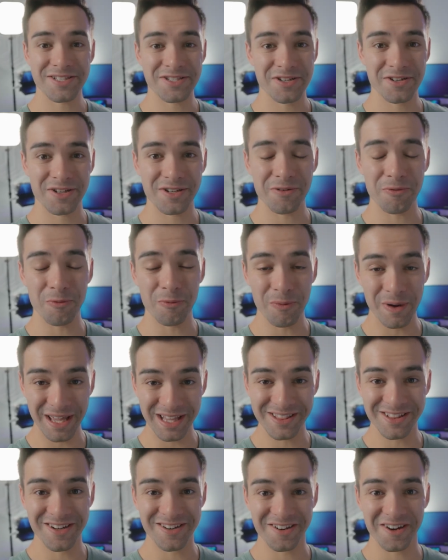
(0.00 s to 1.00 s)
took way
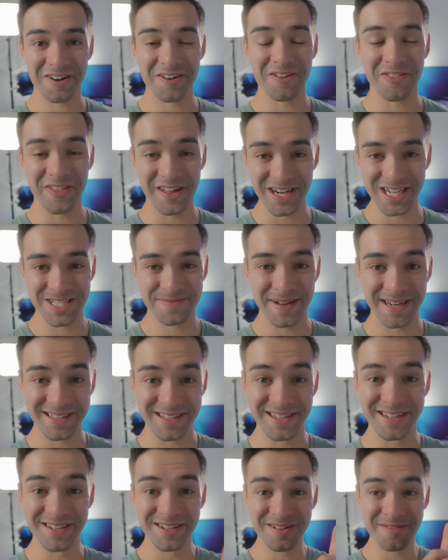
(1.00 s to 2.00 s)
longer than
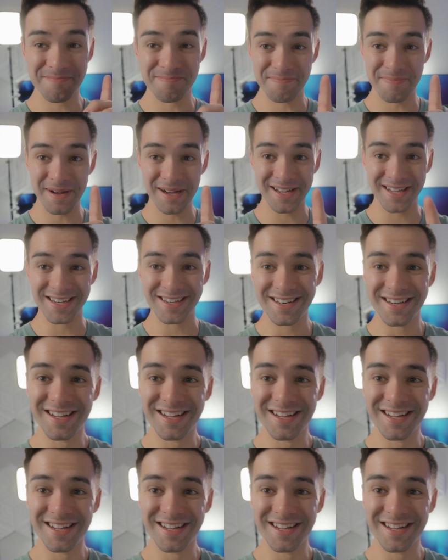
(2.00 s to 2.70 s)
expected, but